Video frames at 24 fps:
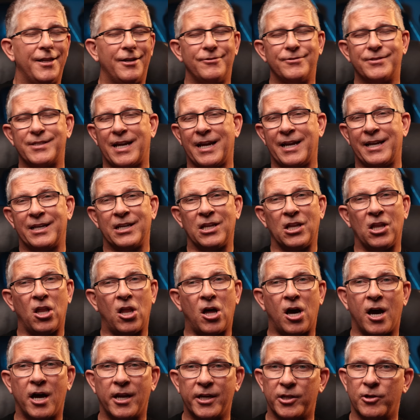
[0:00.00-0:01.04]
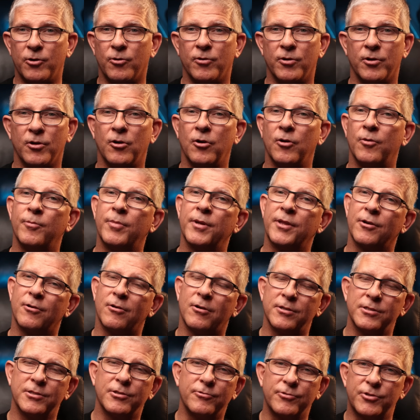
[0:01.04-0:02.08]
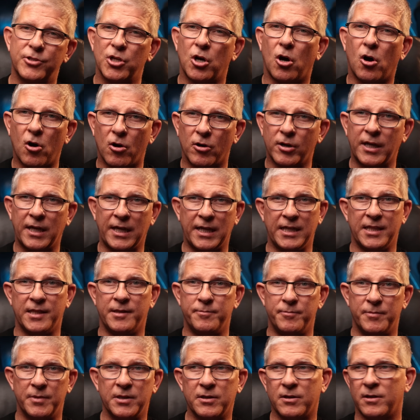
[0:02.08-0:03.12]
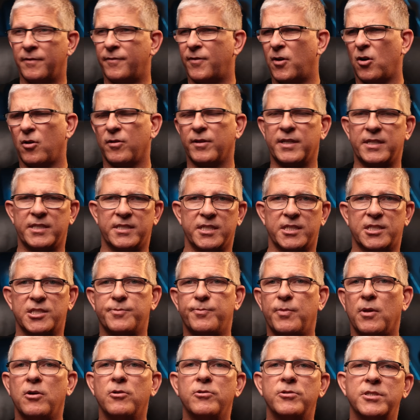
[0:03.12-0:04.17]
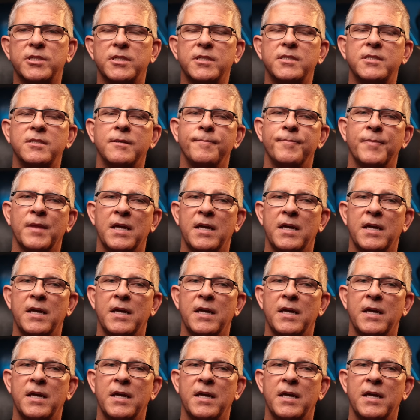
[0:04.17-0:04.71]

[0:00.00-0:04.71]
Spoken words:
there's a lot going on, but they're also talking in the middle of all these explosions.